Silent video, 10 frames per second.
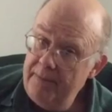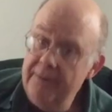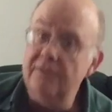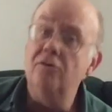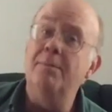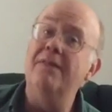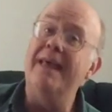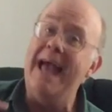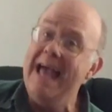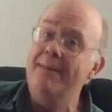This will be
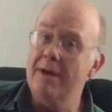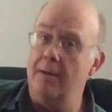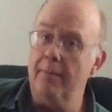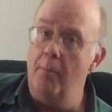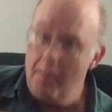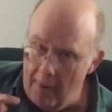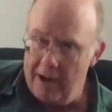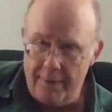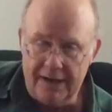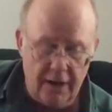the A minor
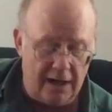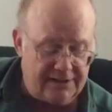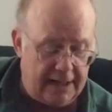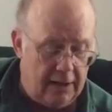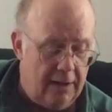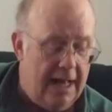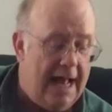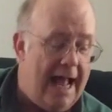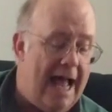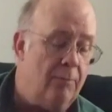pentatonic scale.
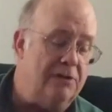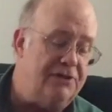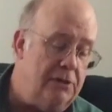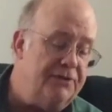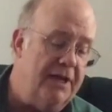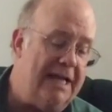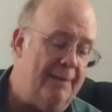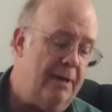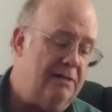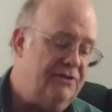And we're still thinking
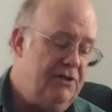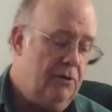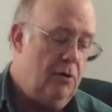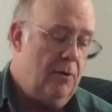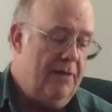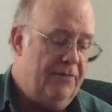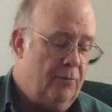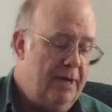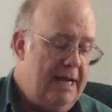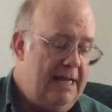about 0 and
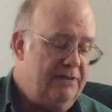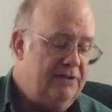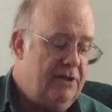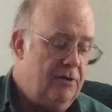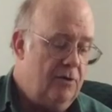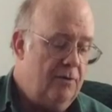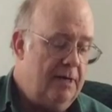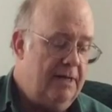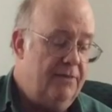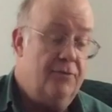3 and 0
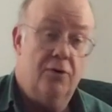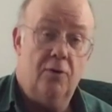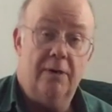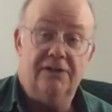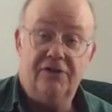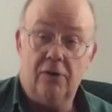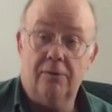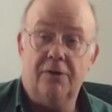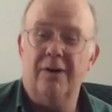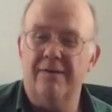and 2 and 0
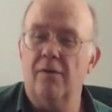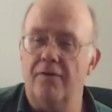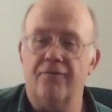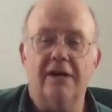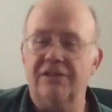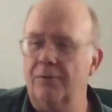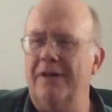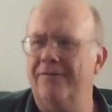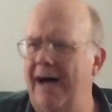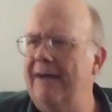and 2, even though the frets are
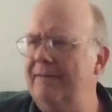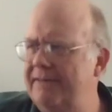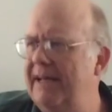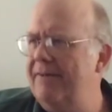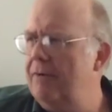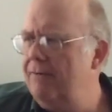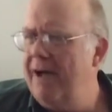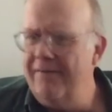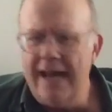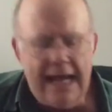really 5 and 7 or
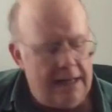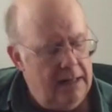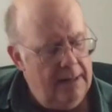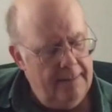5 and 8.